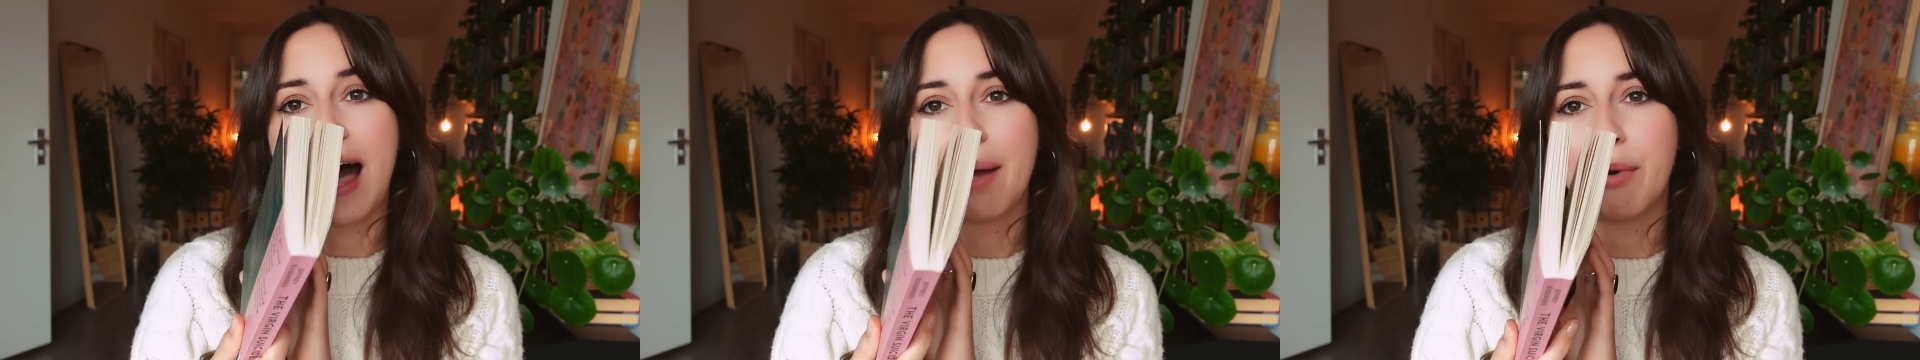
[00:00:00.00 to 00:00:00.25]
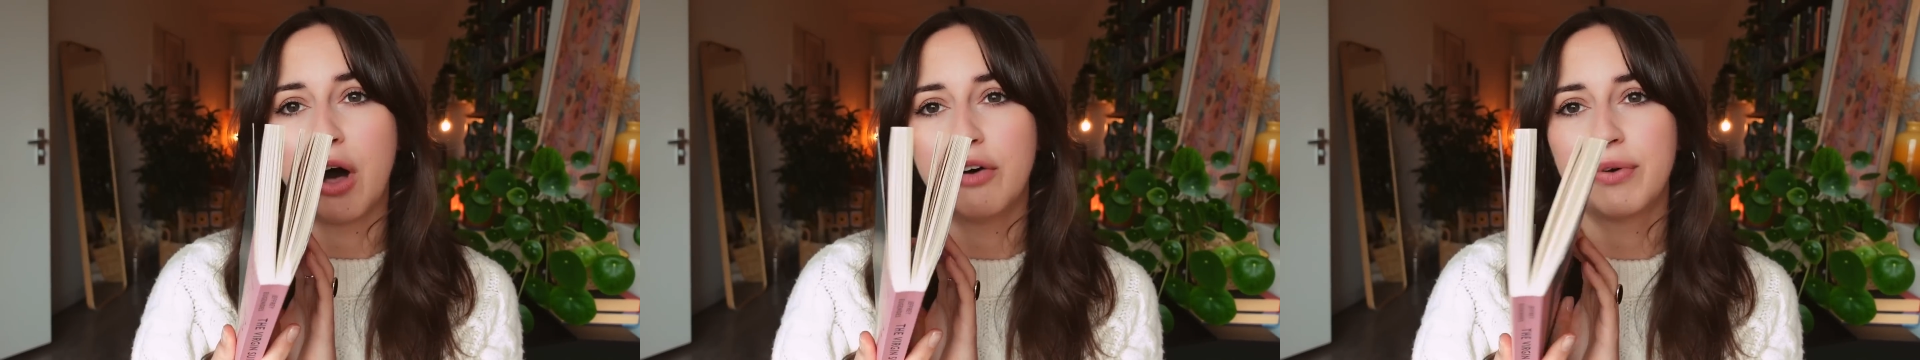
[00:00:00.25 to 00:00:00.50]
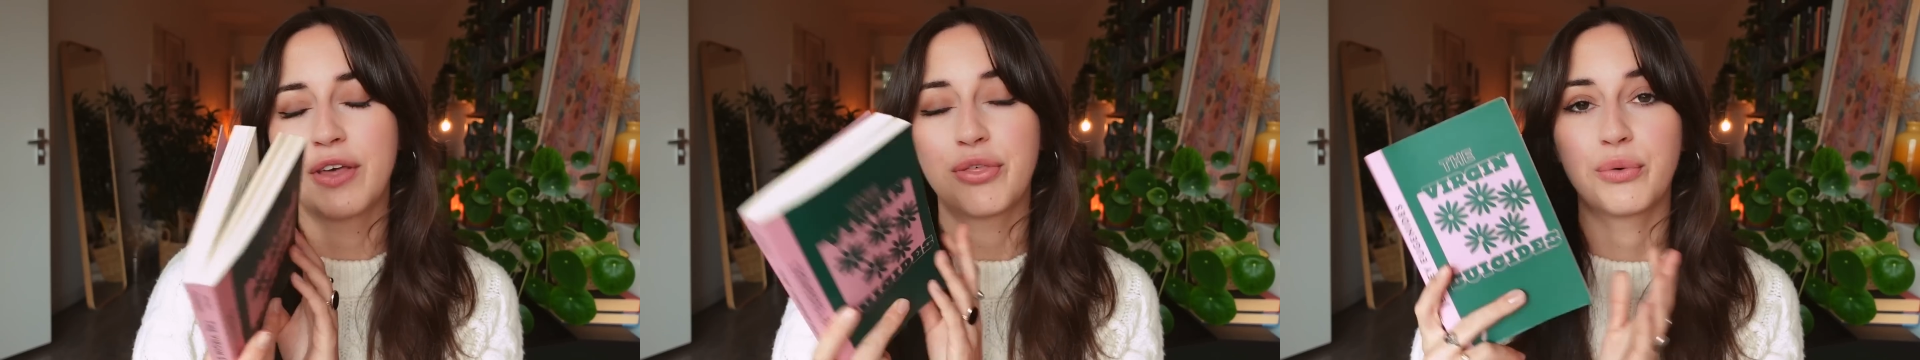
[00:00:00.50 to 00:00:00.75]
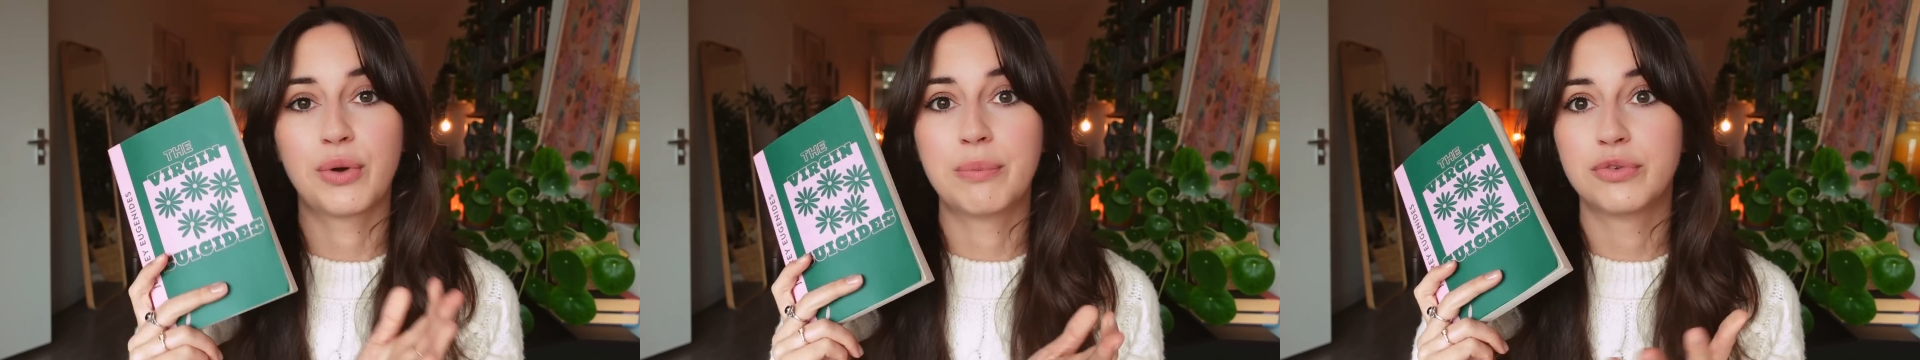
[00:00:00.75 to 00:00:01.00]
I'm halfway
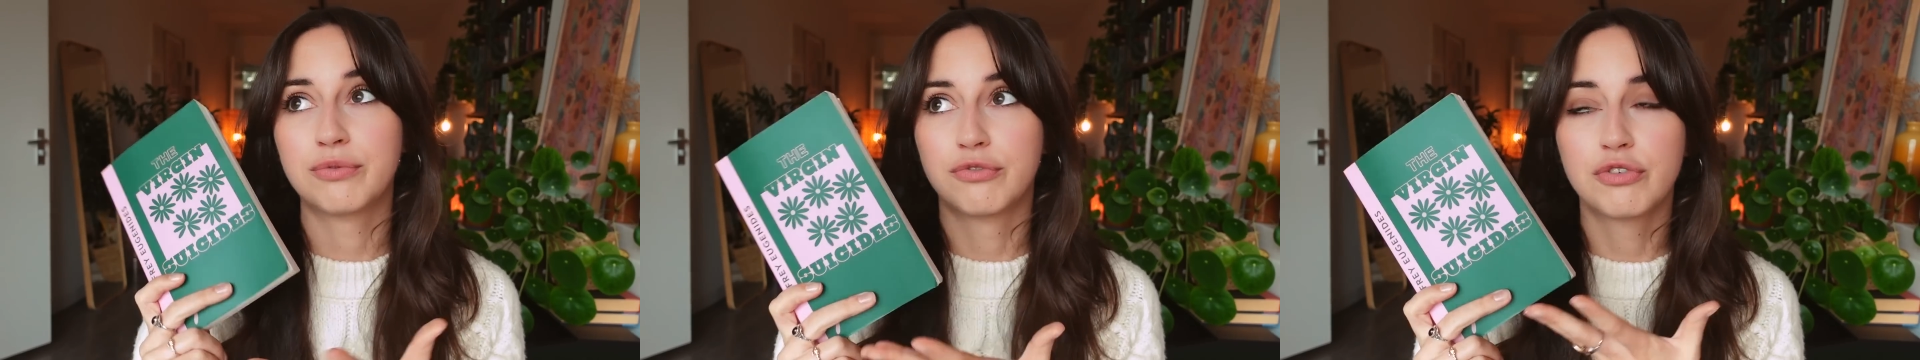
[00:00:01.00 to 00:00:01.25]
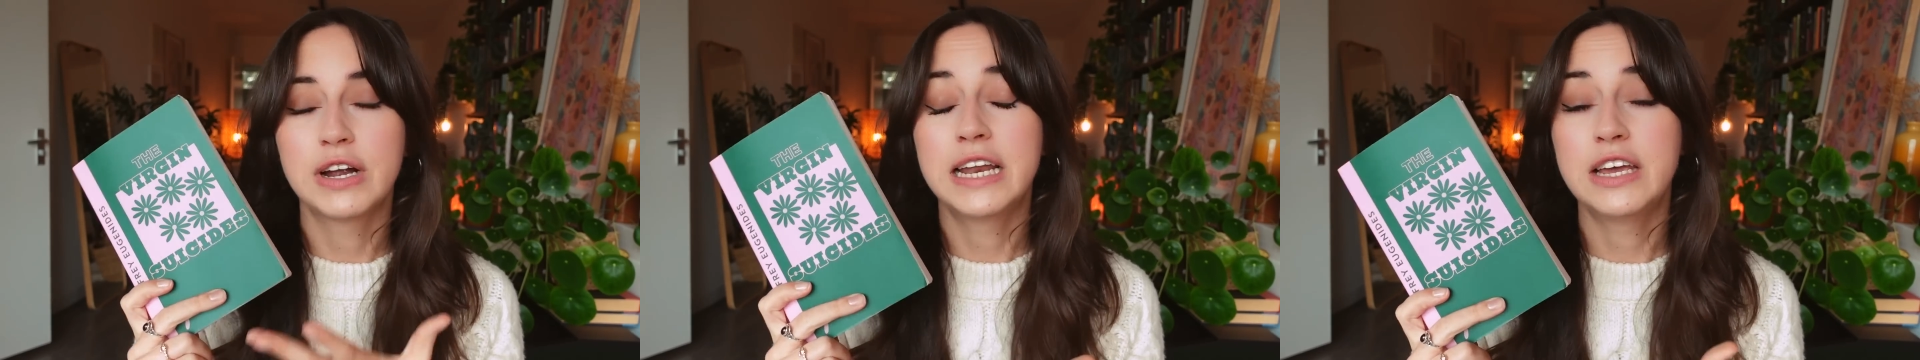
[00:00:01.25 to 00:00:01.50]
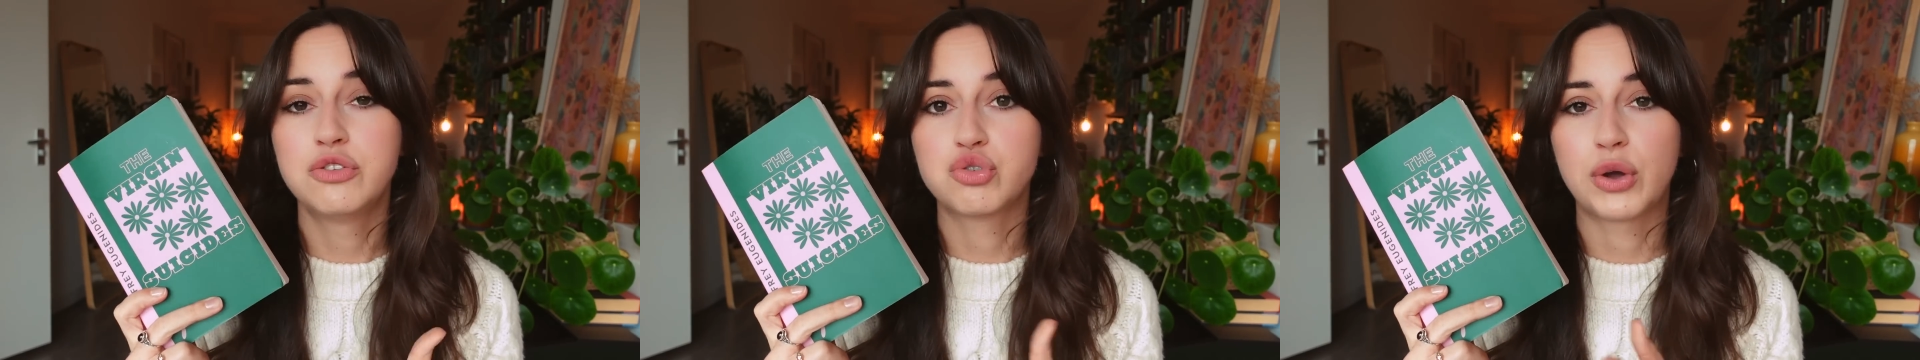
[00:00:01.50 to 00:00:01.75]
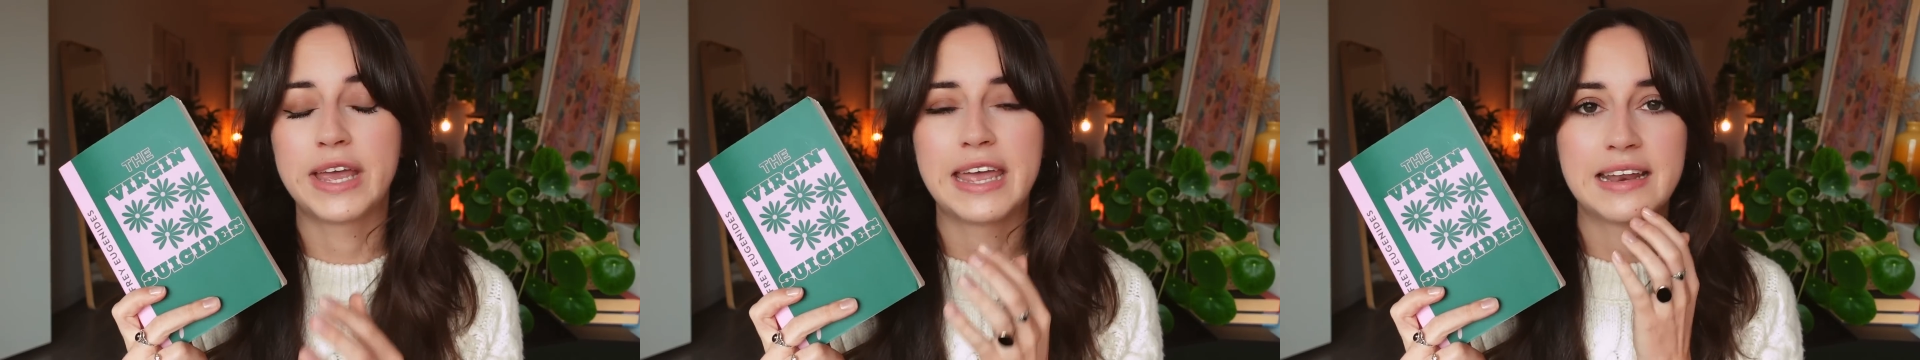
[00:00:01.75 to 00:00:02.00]
through, I'm really
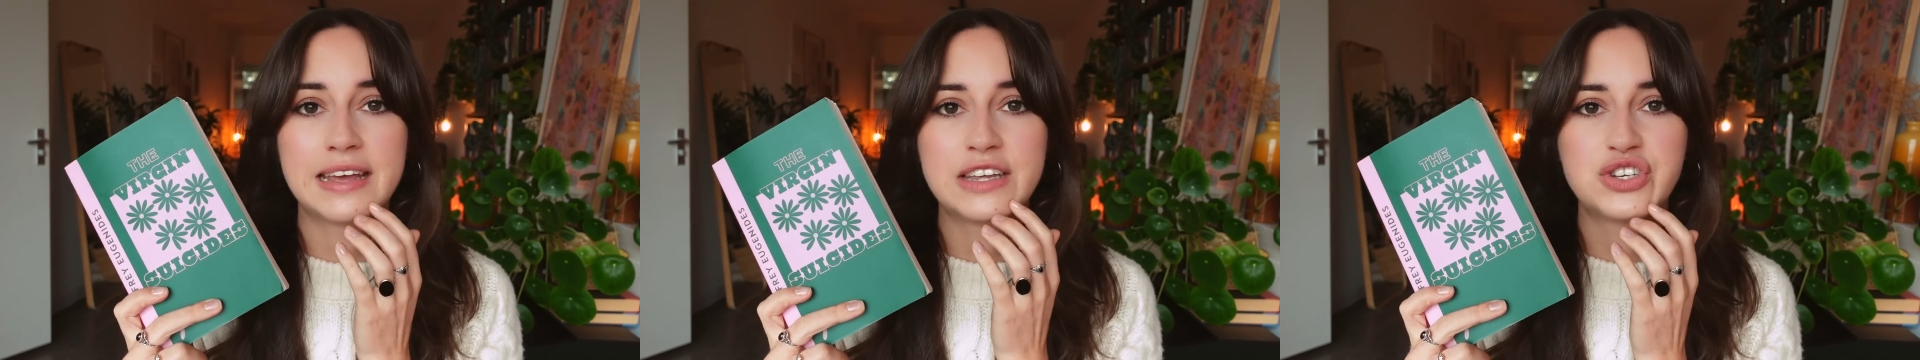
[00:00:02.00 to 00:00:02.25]
enjoying it.